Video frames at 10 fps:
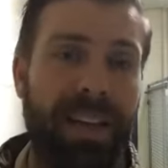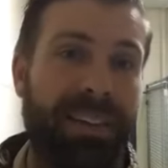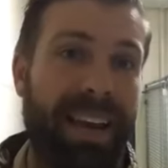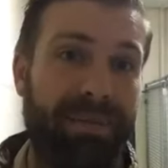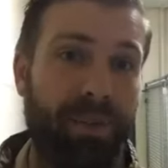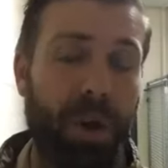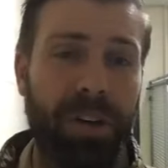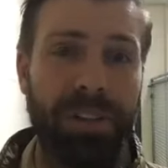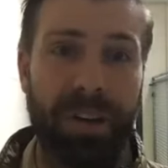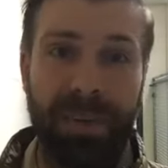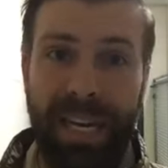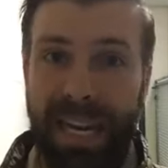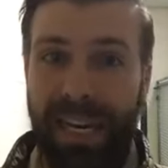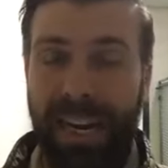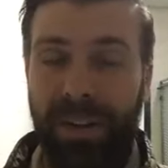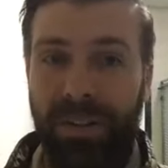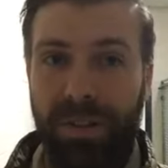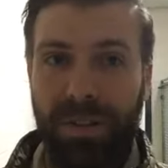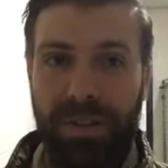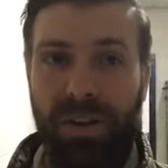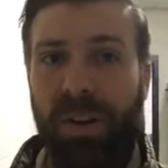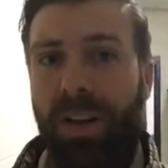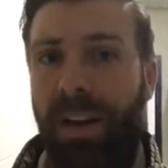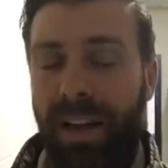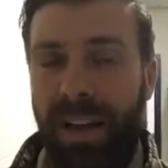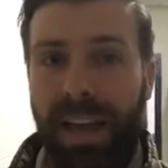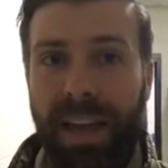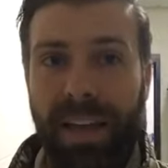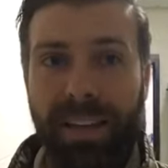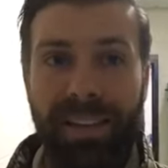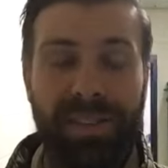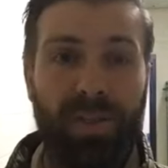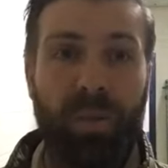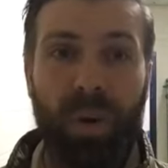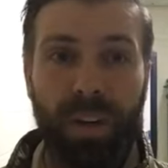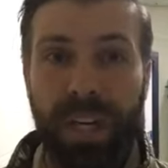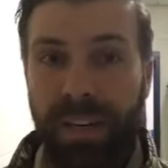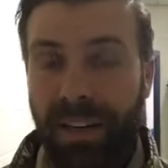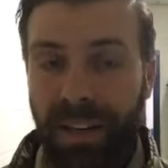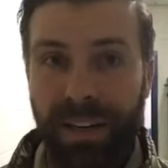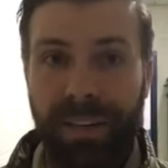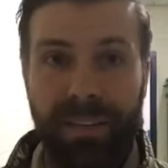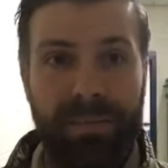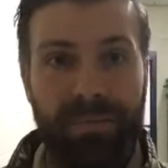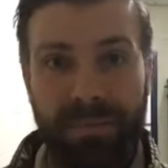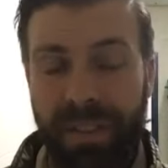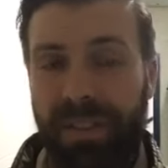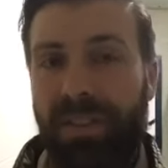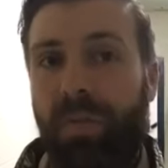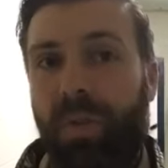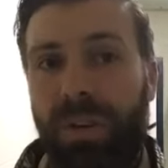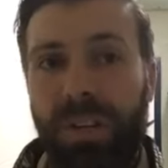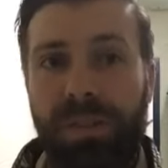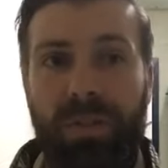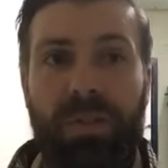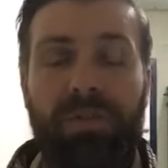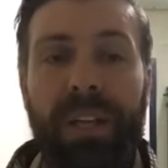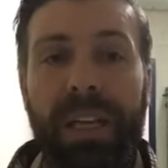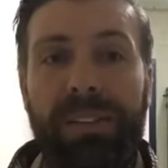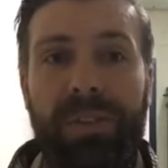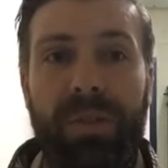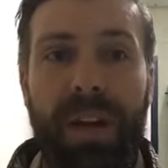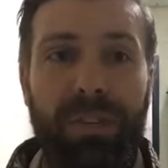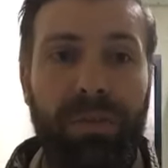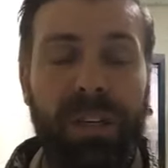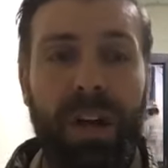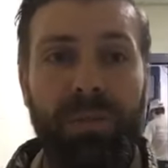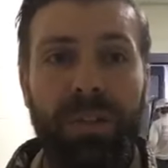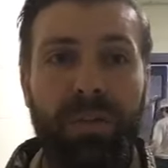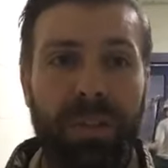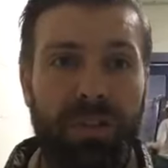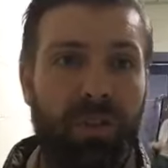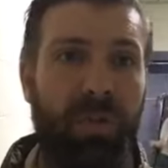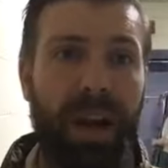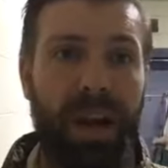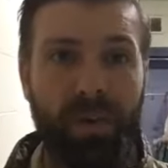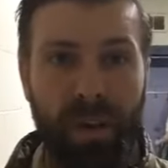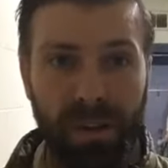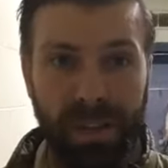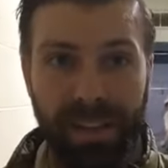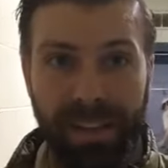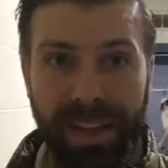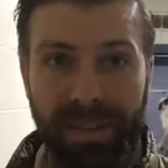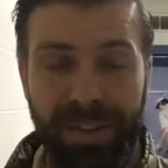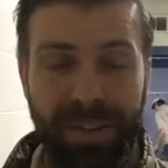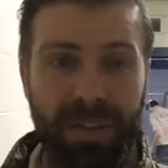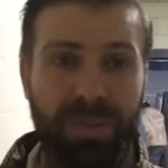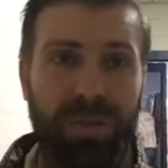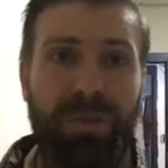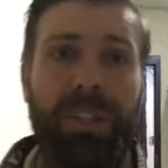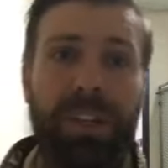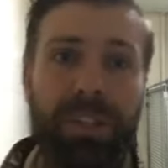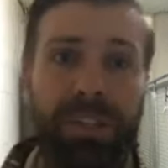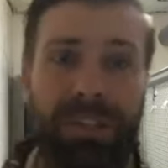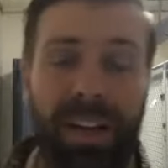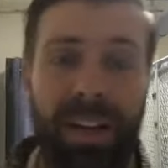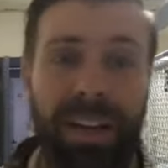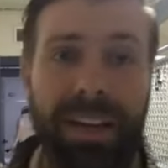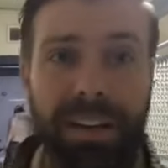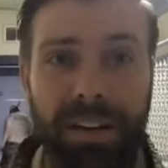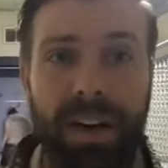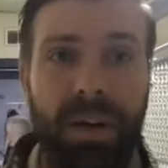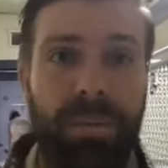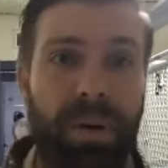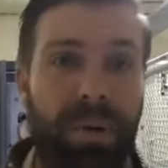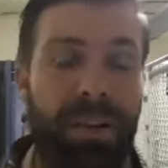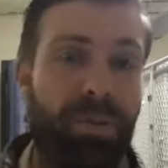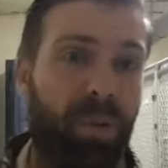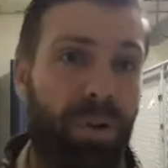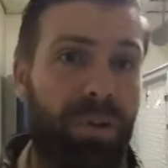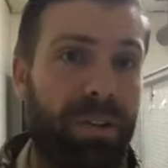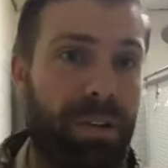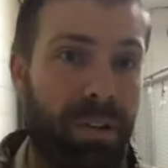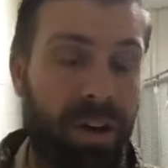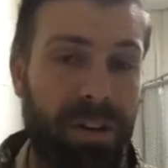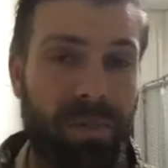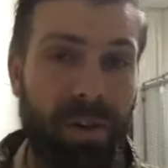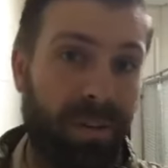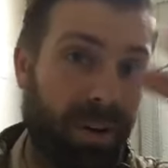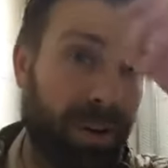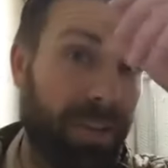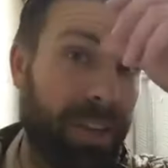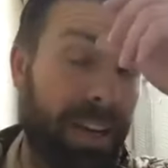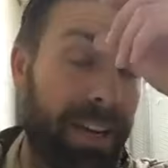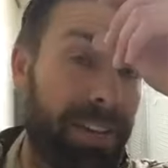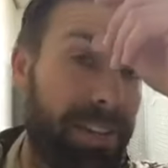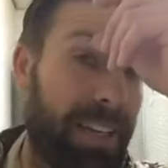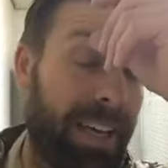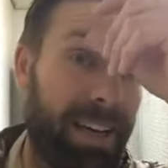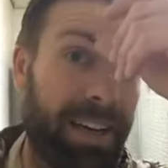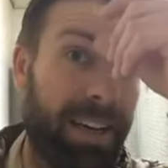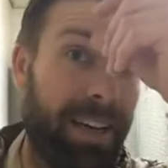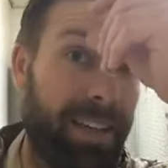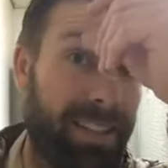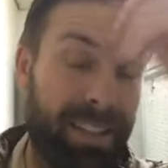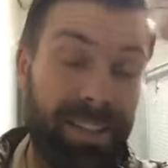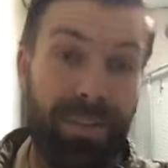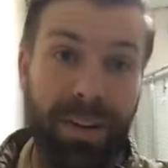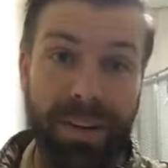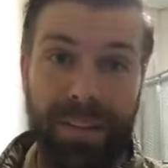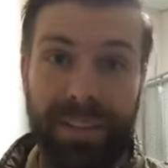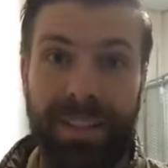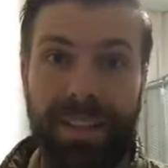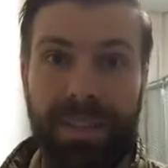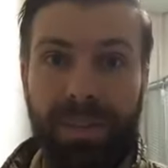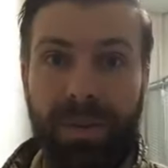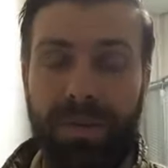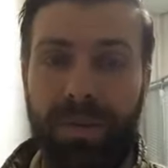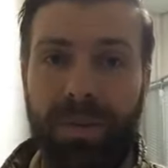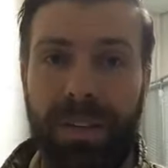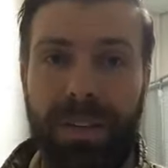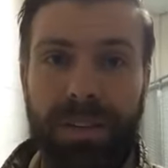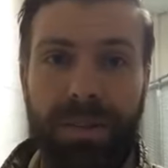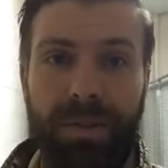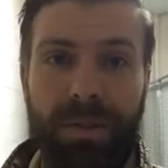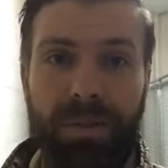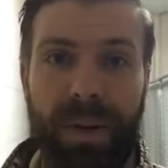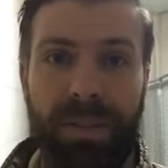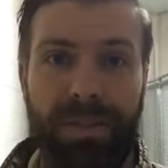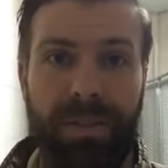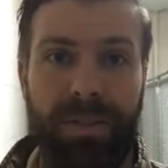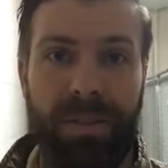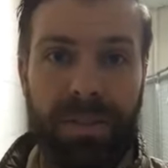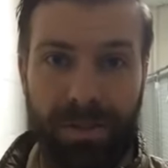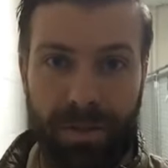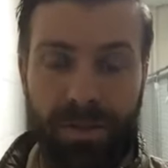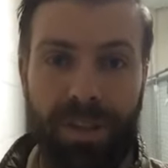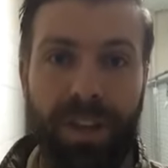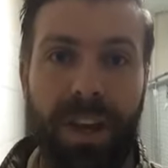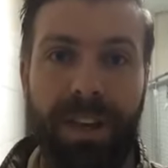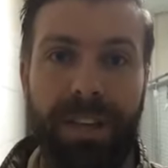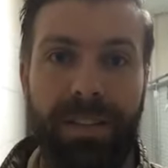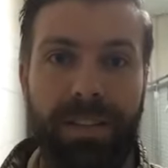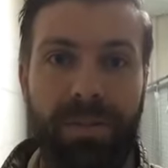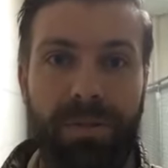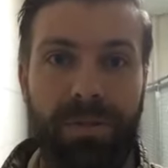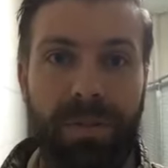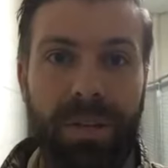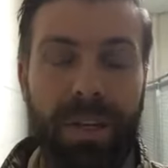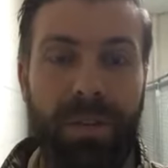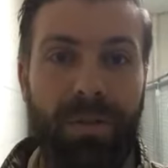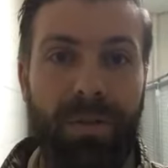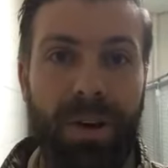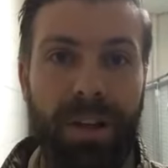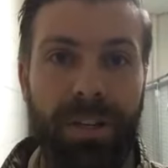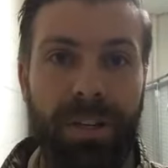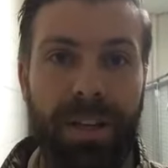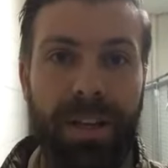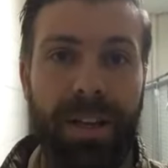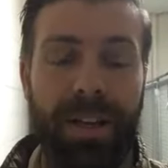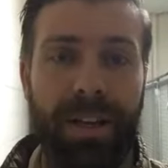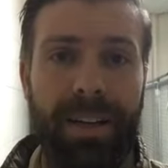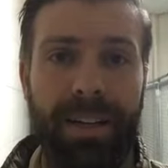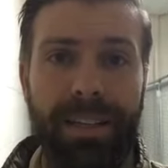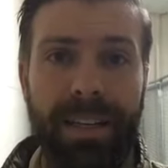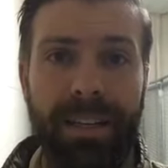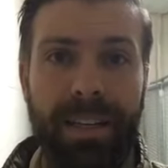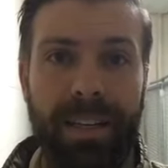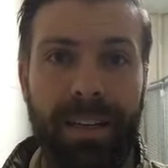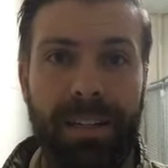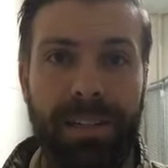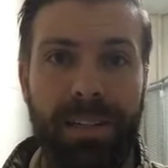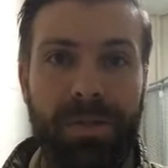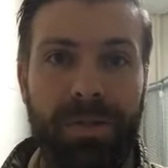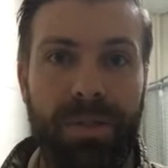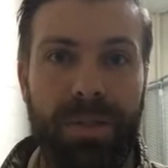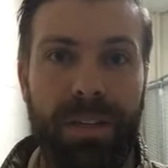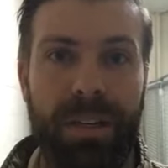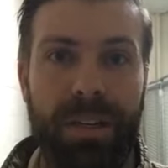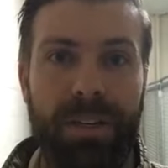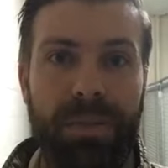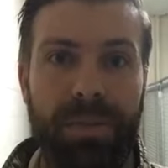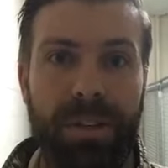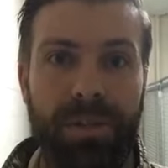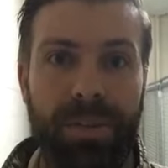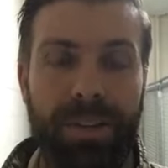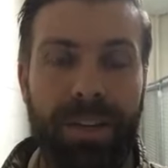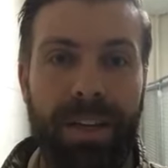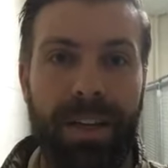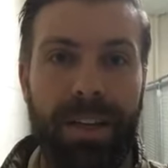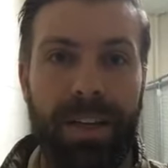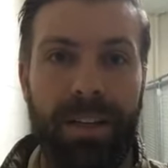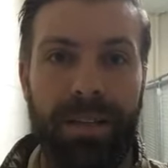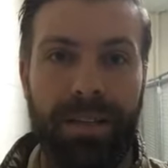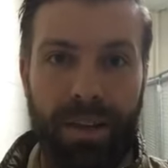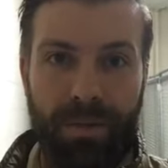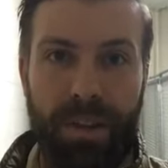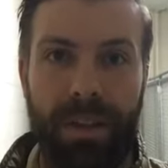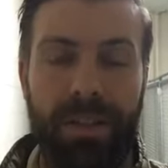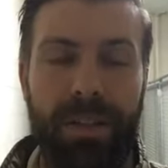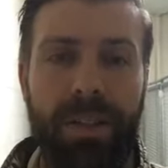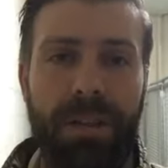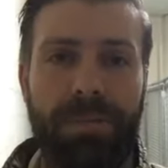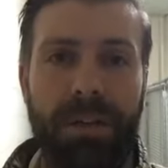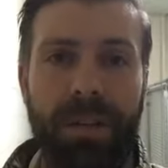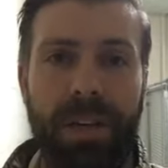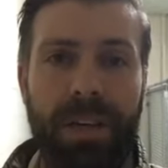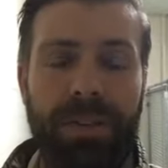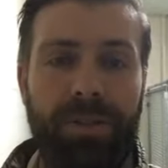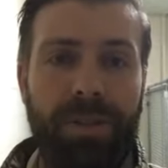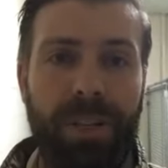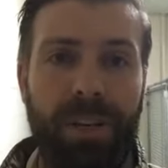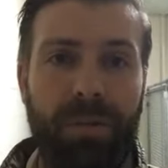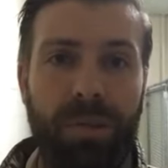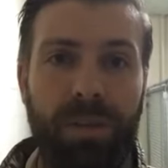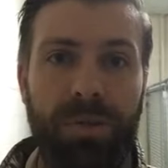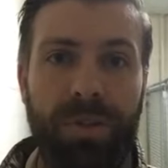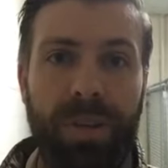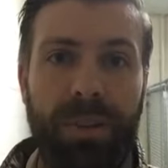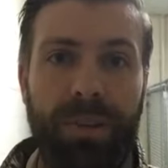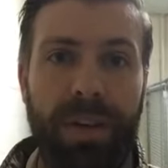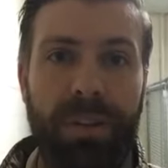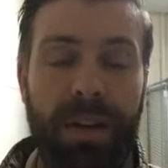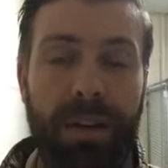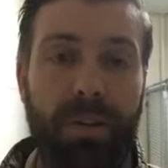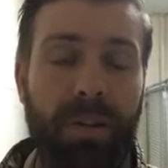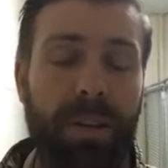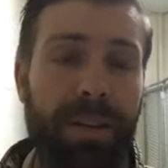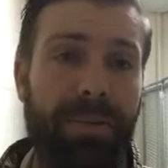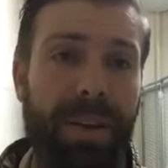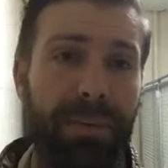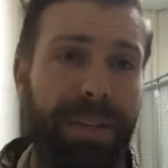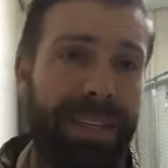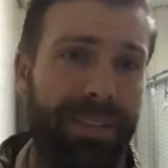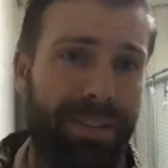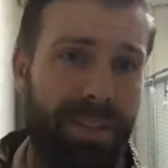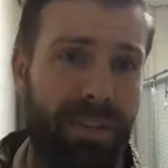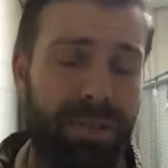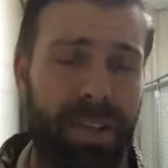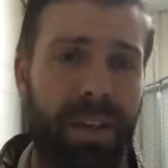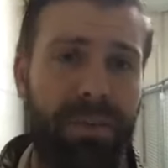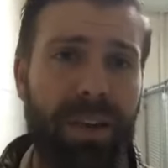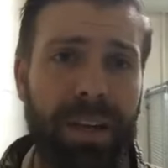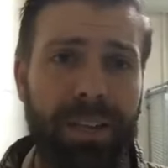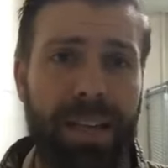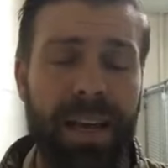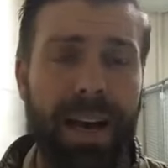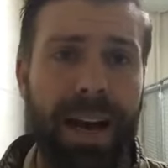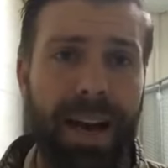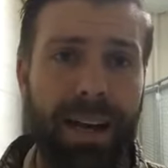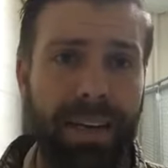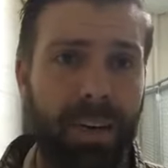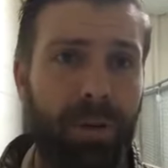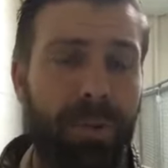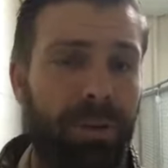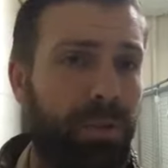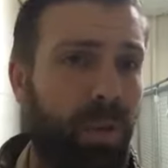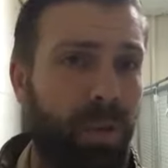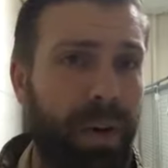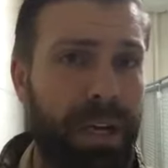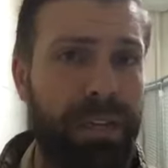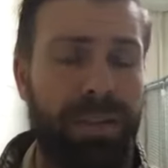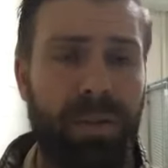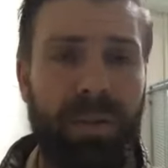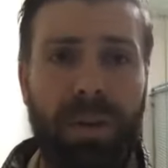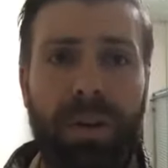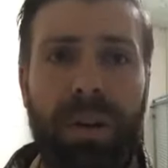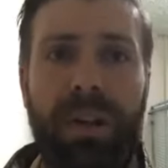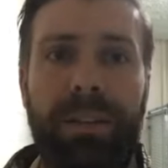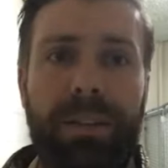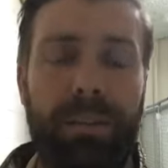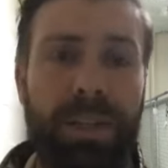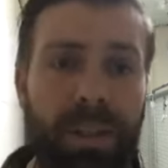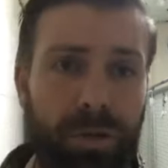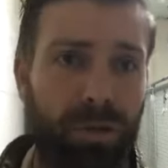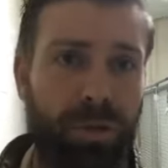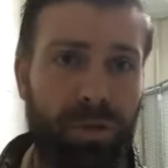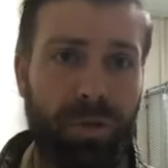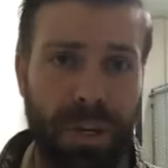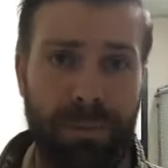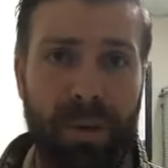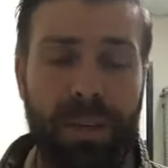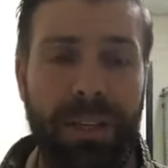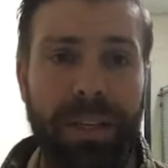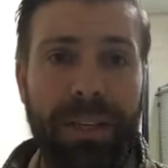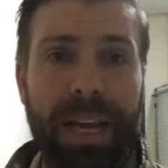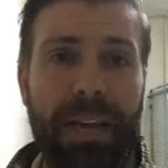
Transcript: They have dogs coming in and out, as you saw, and this is a working uh, this is a working sort of place. So not only are we doing super high quality kind of industrial finishes here, but we have to work around the dogs, work around everything else, and uh, it's it's fun. It's uh, it's a local one here too in New Prague, so this is good. So Chris Shank, as usual, thank you for watching uh, Dean Cudd, as usual, uh, James Gilbert, uh, ScuffX. Uh, James, I'd be interested to hear what you use ScuffX on, or uh, if anybody else has used ScuffX on, you know, metal doorways or uh, some industrial trim or things like that.